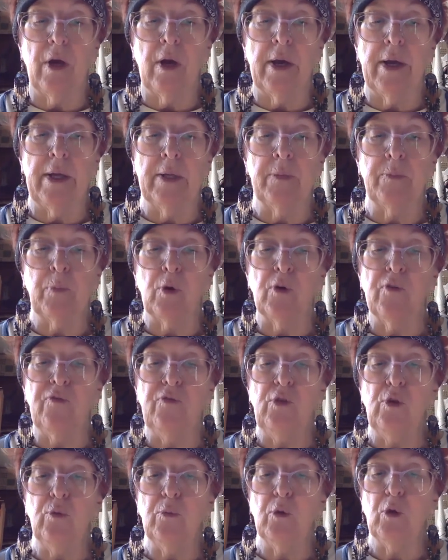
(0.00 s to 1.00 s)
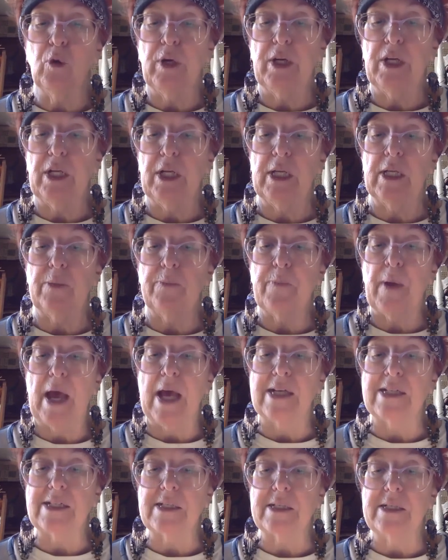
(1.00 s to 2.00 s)
in perfumery, in
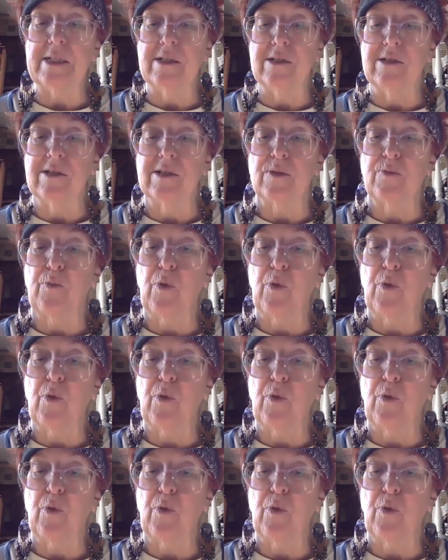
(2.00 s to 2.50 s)
pastilles,